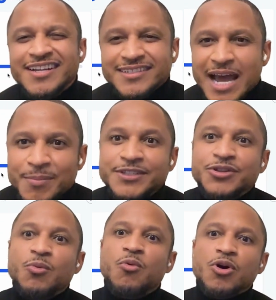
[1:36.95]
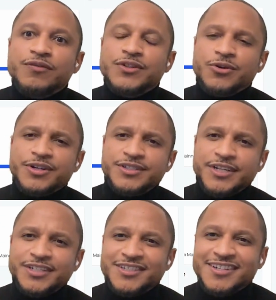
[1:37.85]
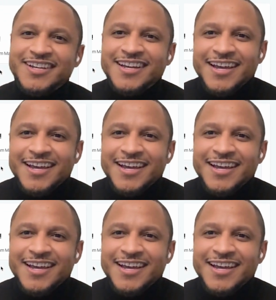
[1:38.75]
tap into the world of tokenization.